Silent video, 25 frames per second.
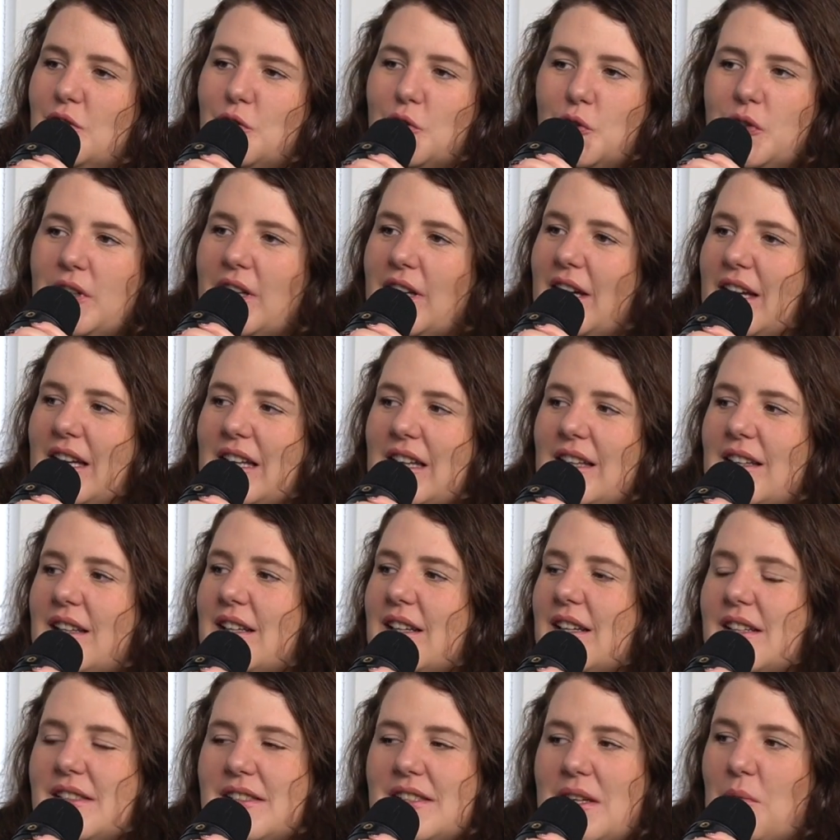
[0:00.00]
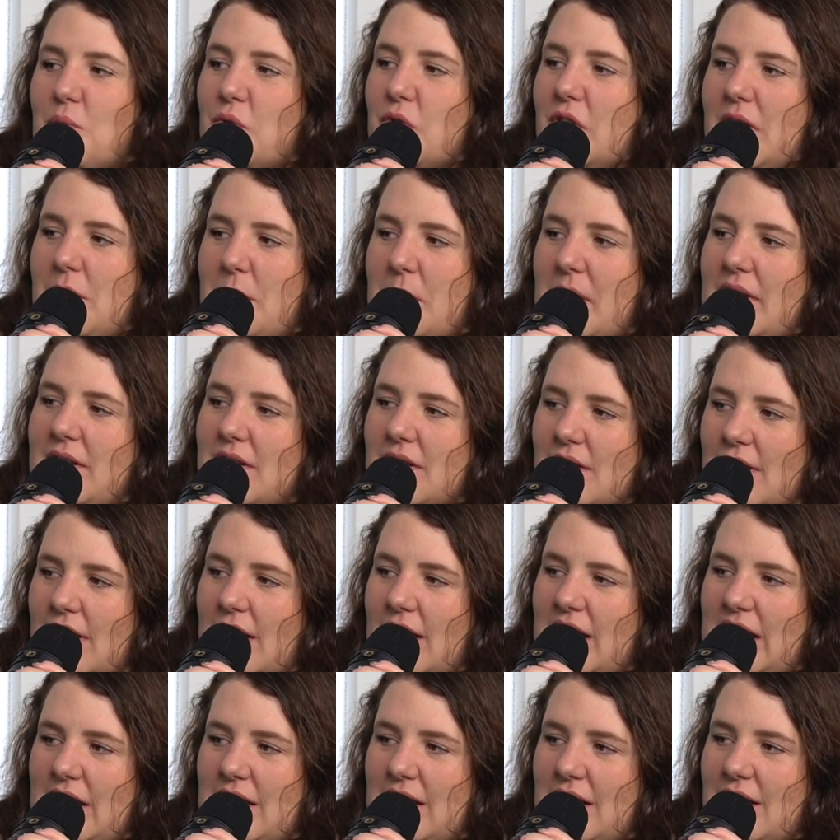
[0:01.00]
Don't think, because I'm really bad at
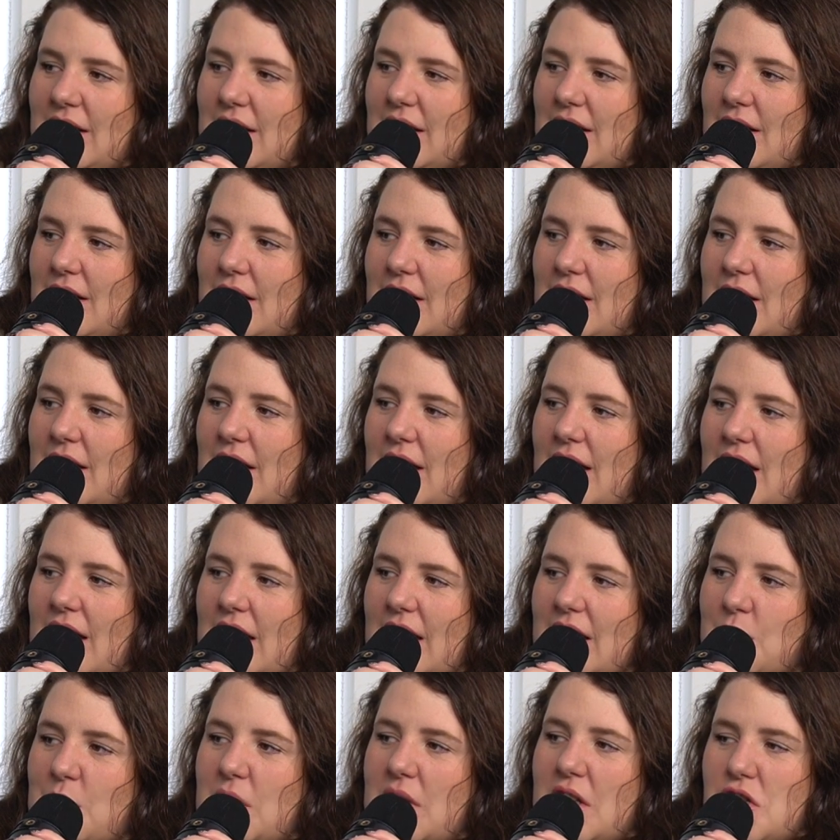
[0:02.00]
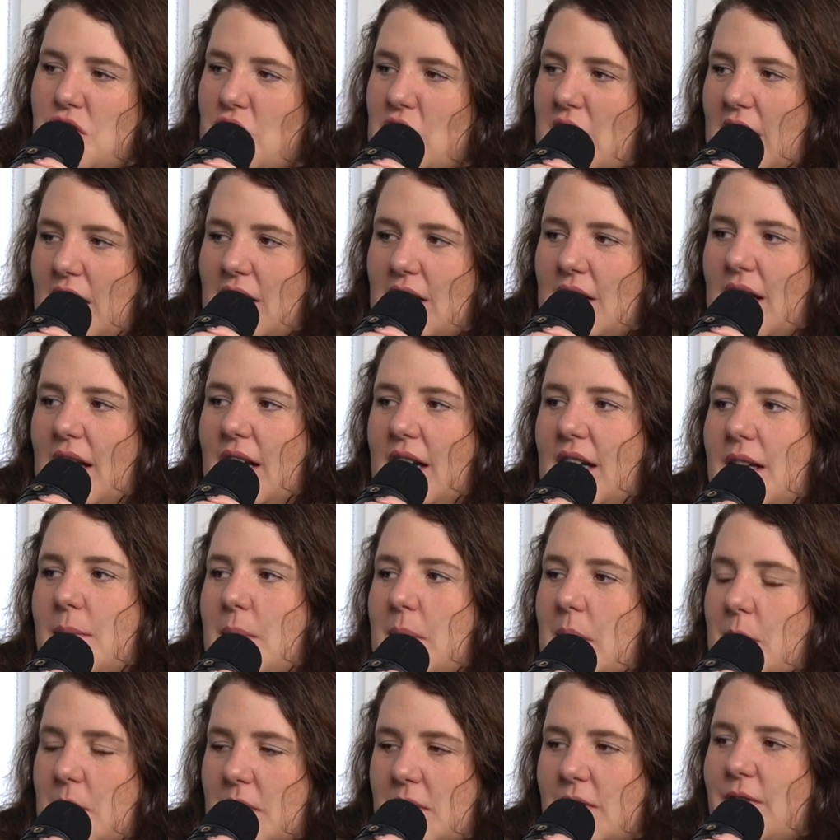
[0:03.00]
lying. And when I try and lie to
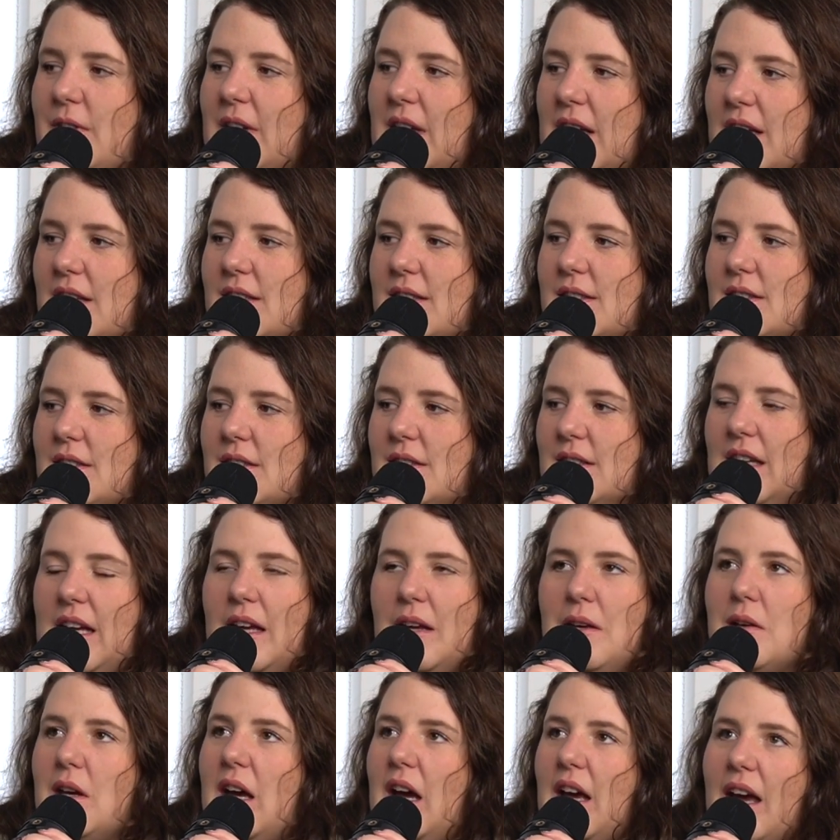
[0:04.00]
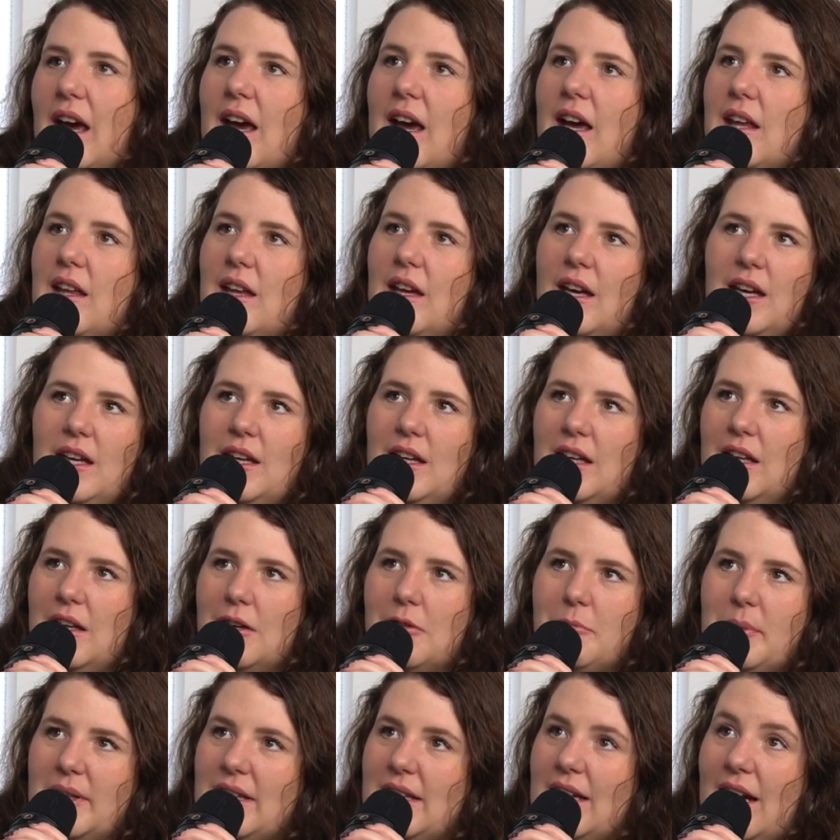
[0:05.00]
people's face, like I can't lie to
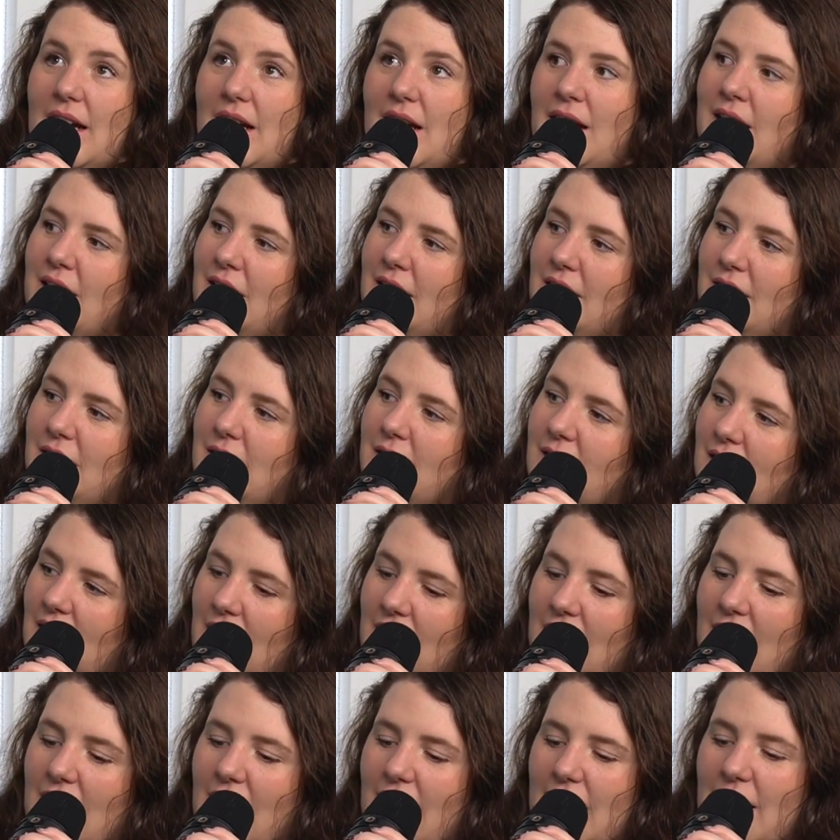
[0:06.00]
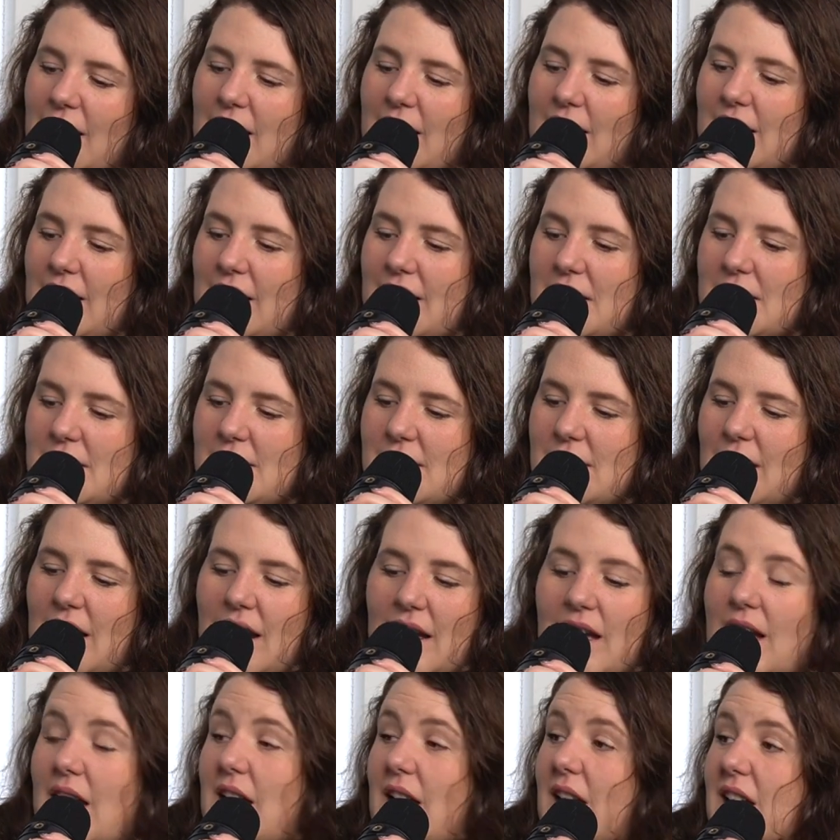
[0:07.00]
my dad, I can't lie to I
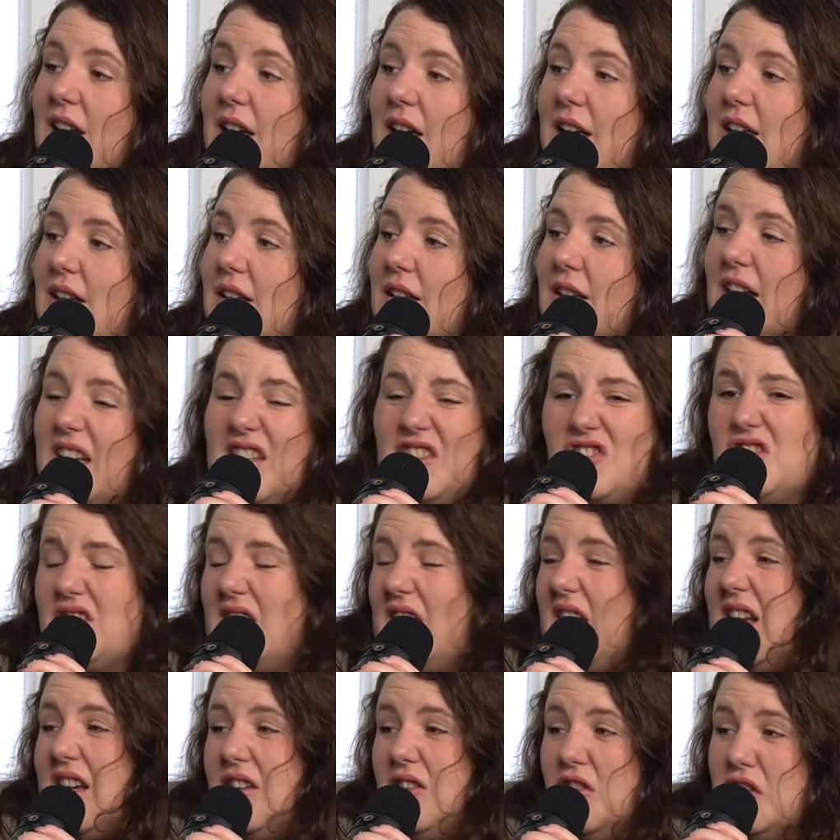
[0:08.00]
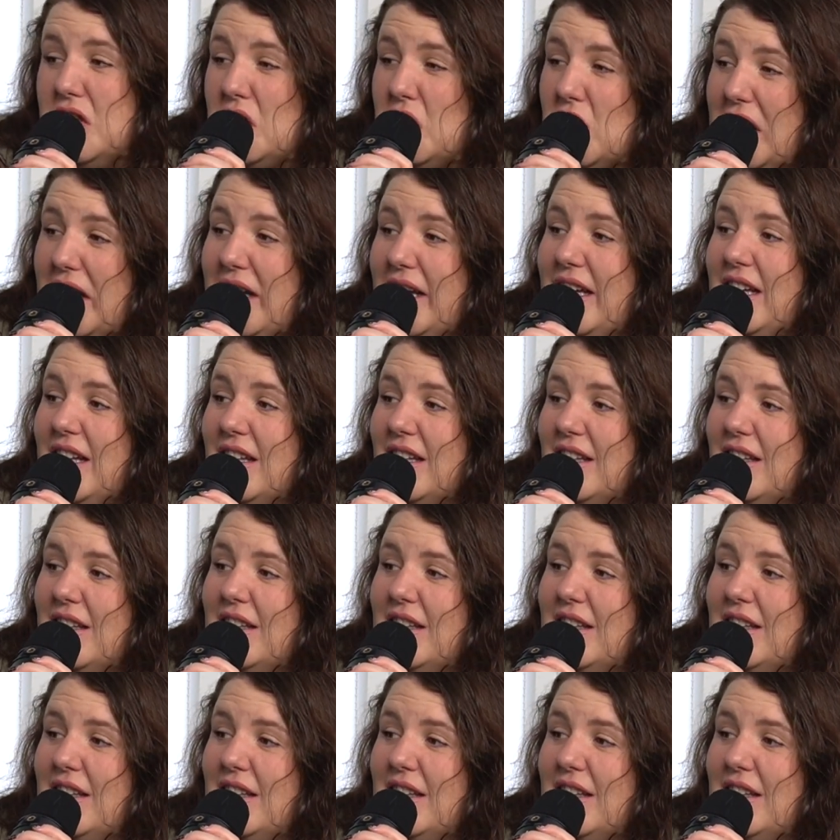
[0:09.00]
can't lie. I just can't really lie.